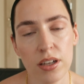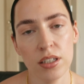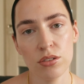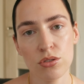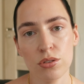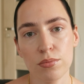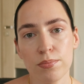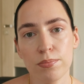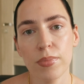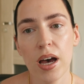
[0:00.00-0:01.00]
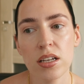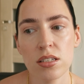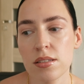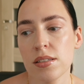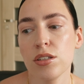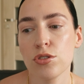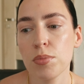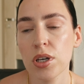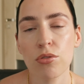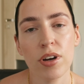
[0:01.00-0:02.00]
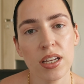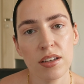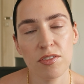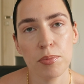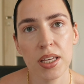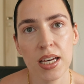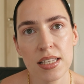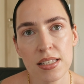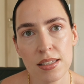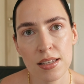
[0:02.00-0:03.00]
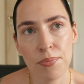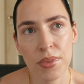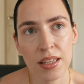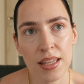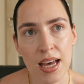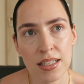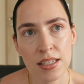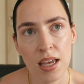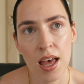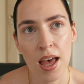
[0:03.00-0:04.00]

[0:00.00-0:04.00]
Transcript: I need to, I just need to be creative because it's something that